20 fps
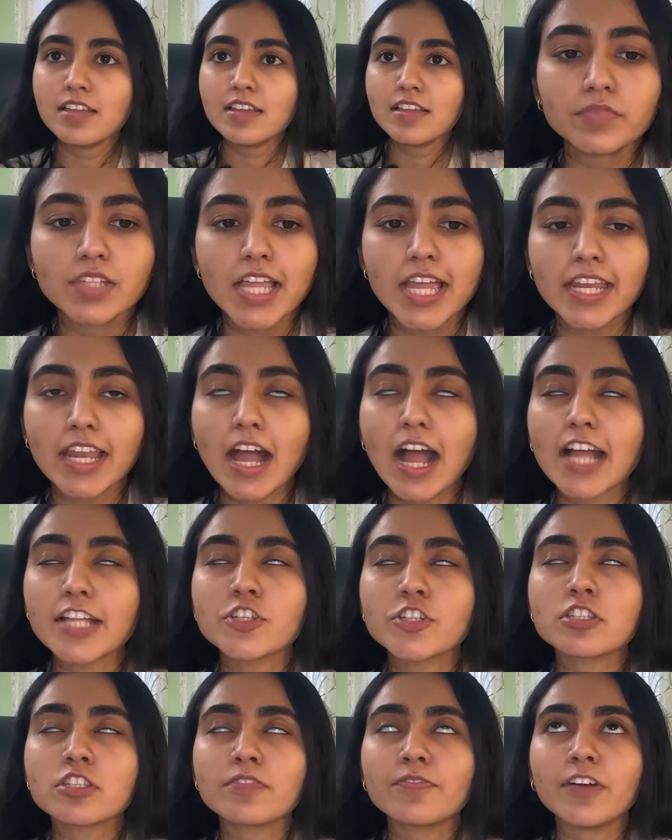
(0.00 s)
And I
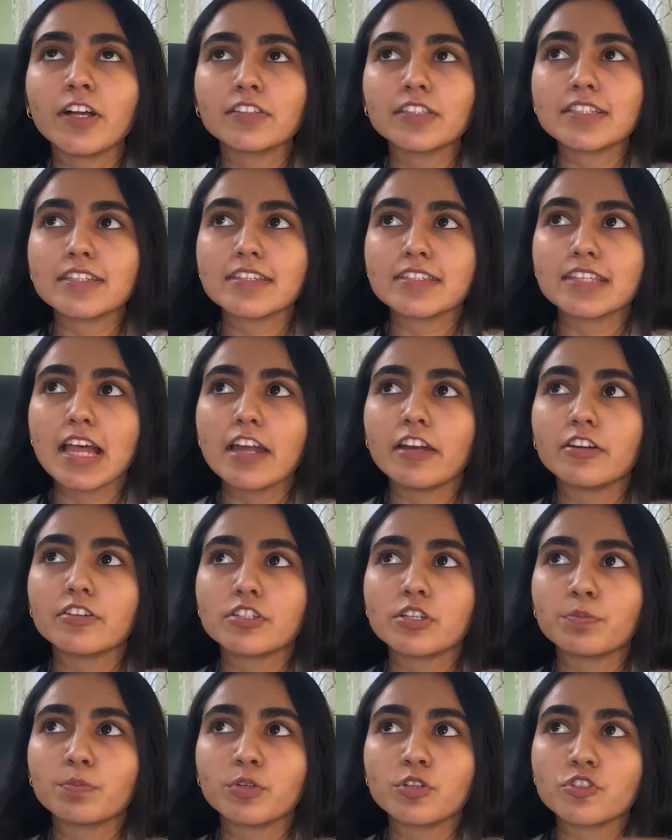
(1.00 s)
just felt a desire
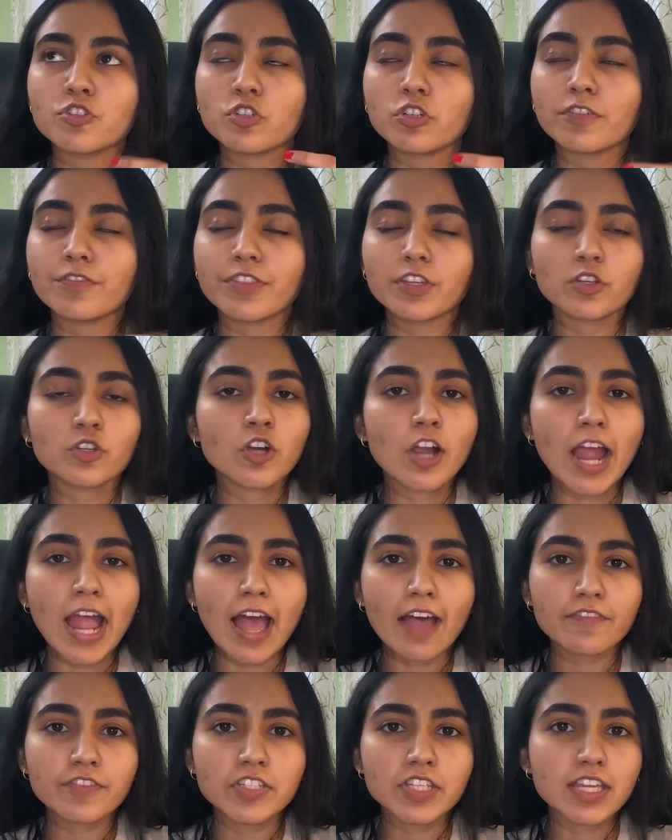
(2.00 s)
to preserve the
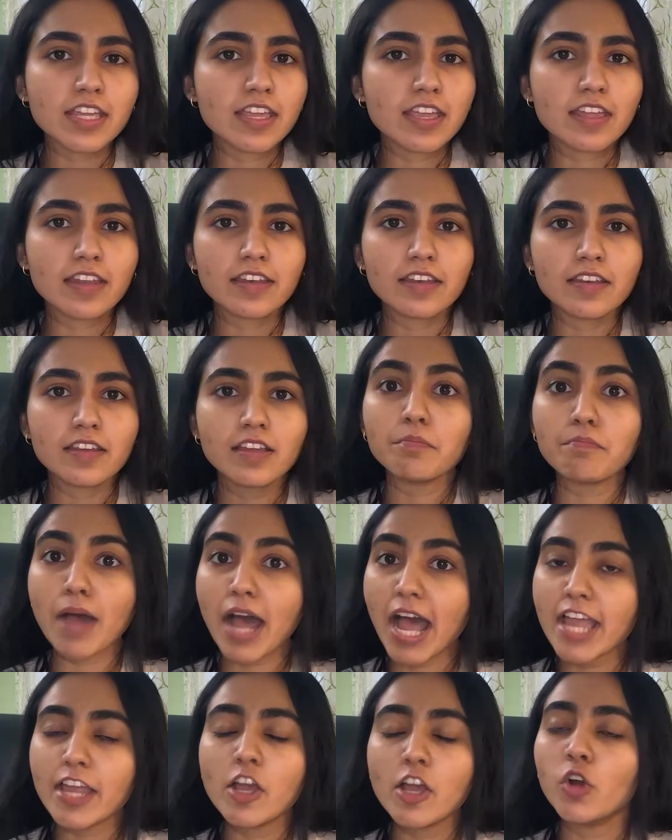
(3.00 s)
craft in
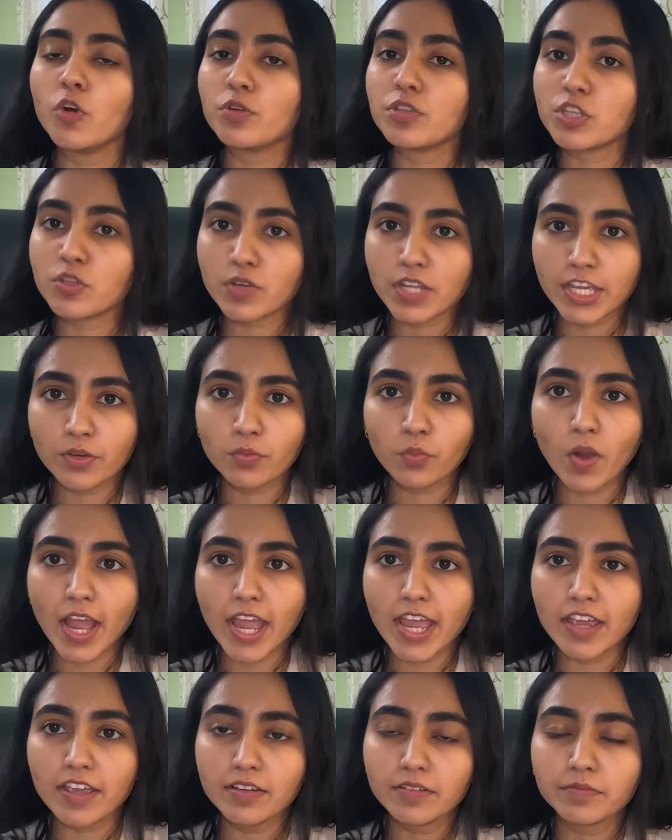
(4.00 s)
my own unique
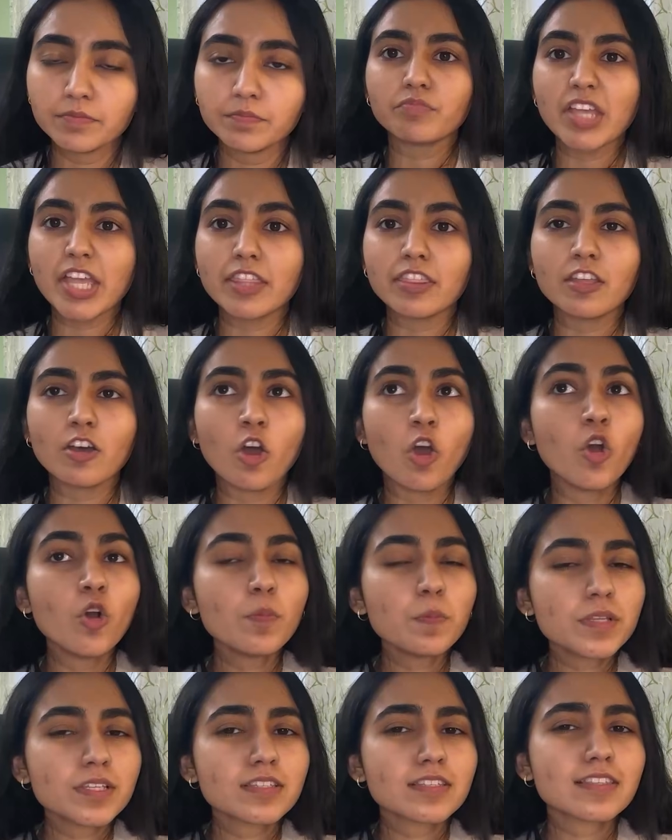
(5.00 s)
way, in the
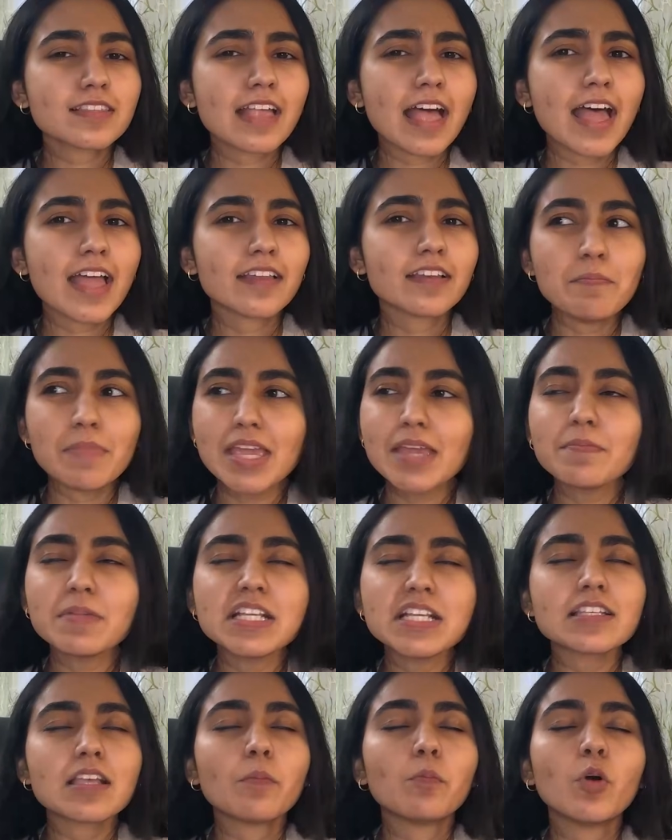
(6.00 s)
hopes that maybe
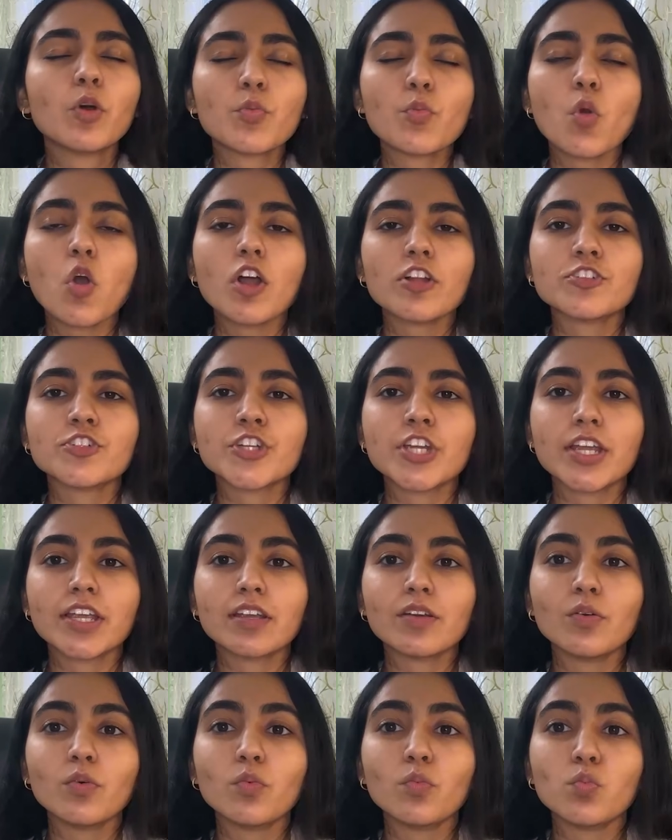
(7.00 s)
someone
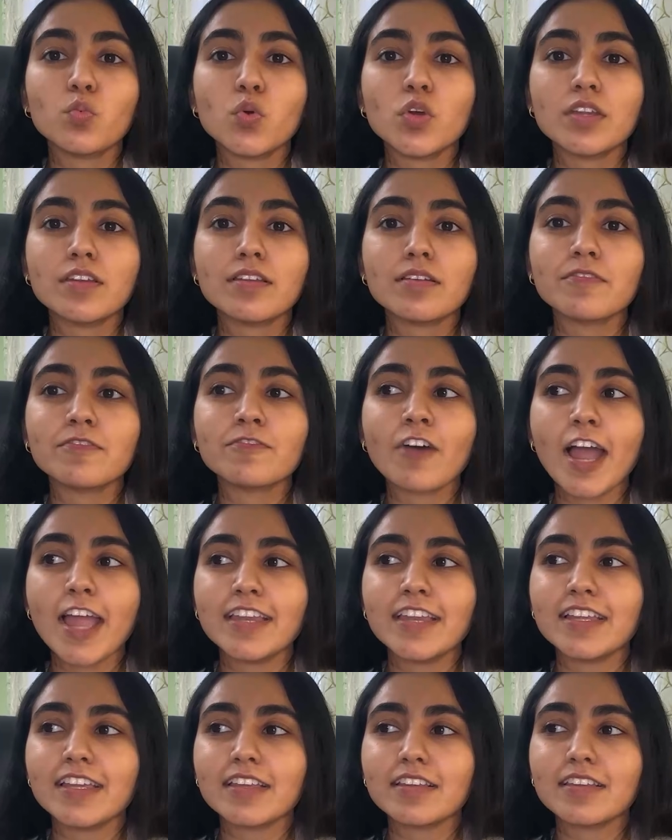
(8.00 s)
watching would
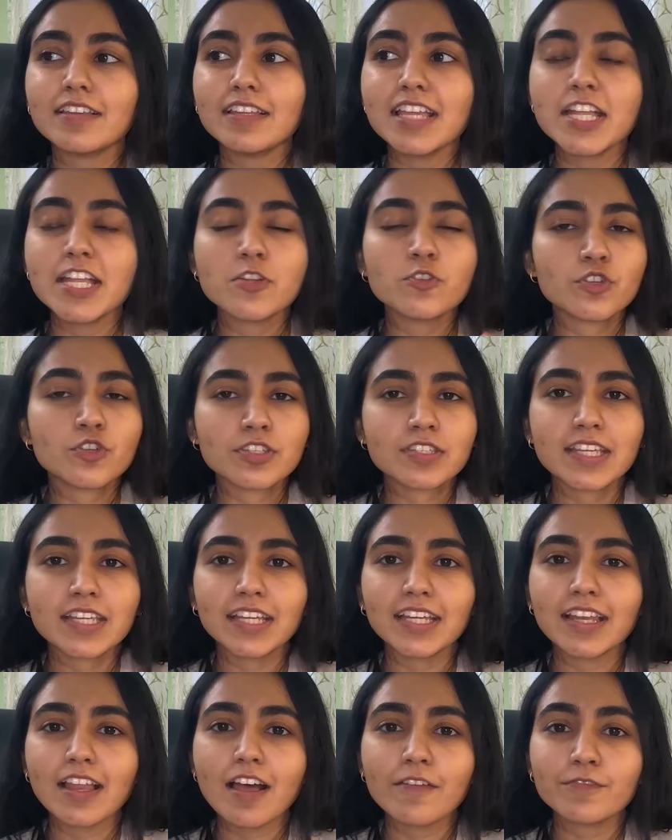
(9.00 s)
find it interesting
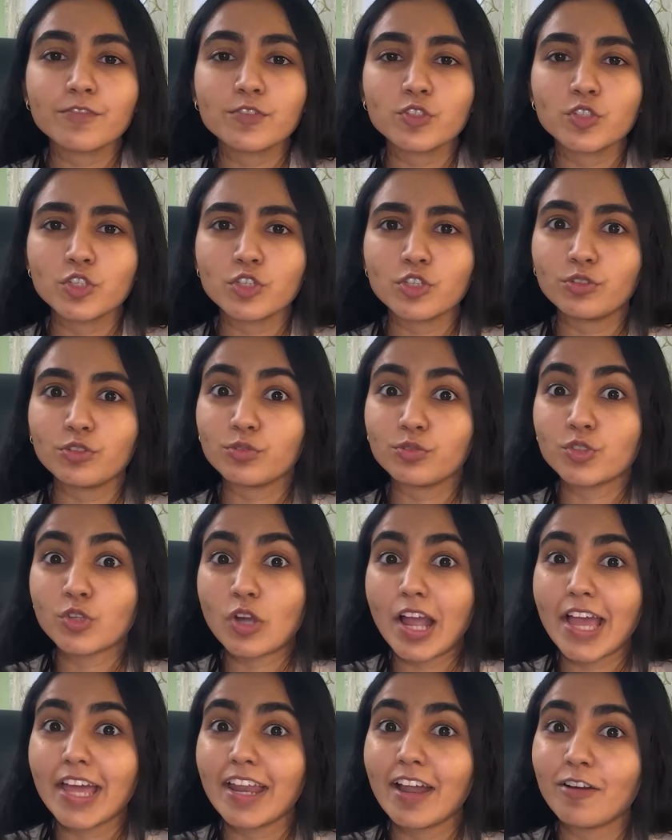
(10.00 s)
enough to
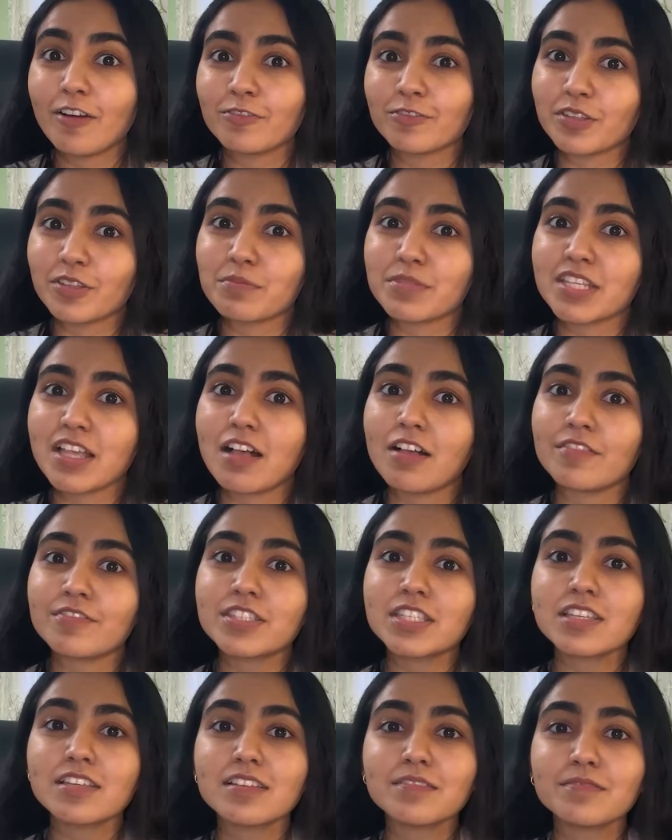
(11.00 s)
try it out for
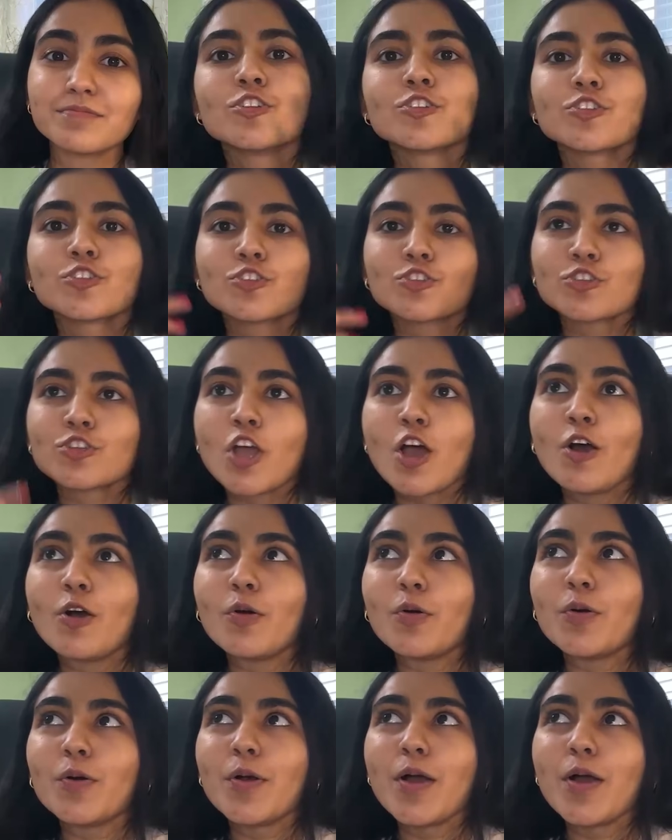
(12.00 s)
themselves. So,